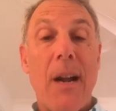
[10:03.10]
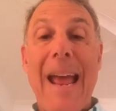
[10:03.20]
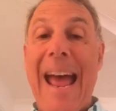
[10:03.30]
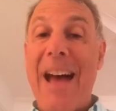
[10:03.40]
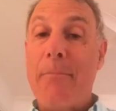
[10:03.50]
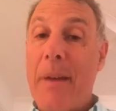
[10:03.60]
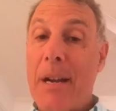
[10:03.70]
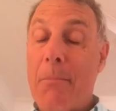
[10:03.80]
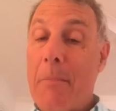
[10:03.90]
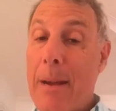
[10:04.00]
have
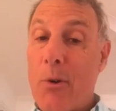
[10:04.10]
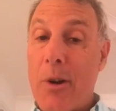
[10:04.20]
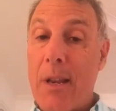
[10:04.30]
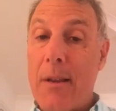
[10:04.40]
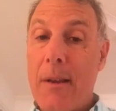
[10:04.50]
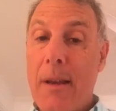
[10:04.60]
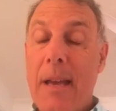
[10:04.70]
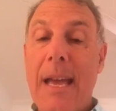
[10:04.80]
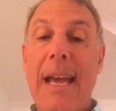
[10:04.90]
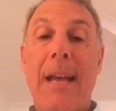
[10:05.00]
better memory,
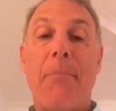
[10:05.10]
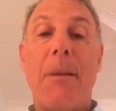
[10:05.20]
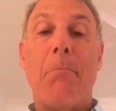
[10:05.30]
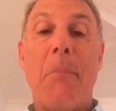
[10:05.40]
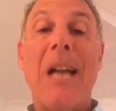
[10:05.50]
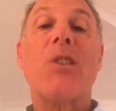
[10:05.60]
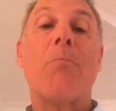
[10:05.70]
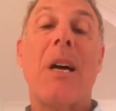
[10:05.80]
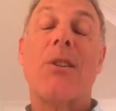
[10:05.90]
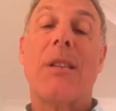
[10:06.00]
and be much,
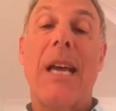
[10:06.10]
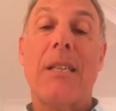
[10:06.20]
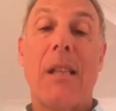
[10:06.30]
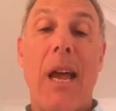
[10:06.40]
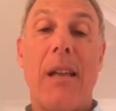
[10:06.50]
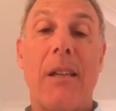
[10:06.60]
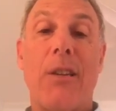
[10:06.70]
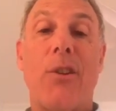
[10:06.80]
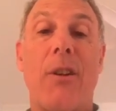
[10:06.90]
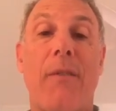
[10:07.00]
much less likely
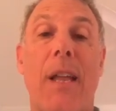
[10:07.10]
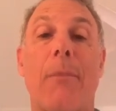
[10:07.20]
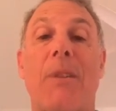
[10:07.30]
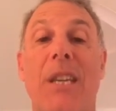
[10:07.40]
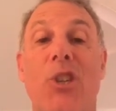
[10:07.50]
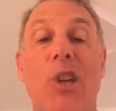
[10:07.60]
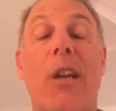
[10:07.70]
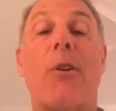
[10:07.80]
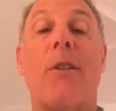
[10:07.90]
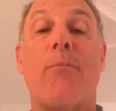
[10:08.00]
to develop
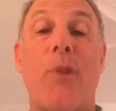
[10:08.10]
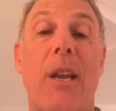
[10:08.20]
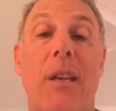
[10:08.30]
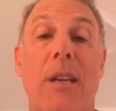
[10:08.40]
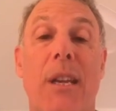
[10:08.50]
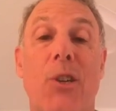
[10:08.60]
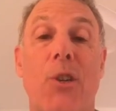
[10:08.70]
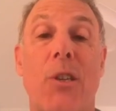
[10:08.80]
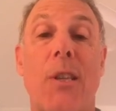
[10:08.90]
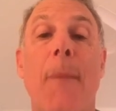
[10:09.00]
degenerative brain
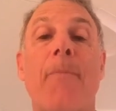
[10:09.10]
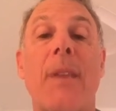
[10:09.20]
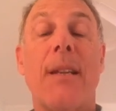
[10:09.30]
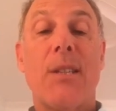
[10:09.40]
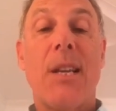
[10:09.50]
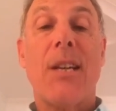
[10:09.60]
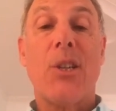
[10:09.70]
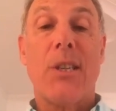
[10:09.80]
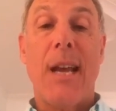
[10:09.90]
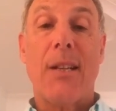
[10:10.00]
conditions such
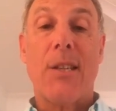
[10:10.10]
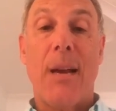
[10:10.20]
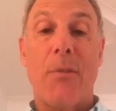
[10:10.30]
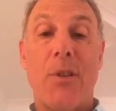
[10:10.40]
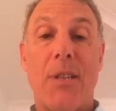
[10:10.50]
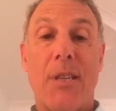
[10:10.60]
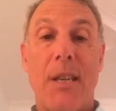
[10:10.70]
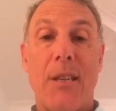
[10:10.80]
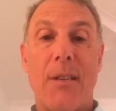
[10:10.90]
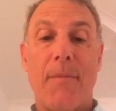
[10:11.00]
as Alzheimer's disease.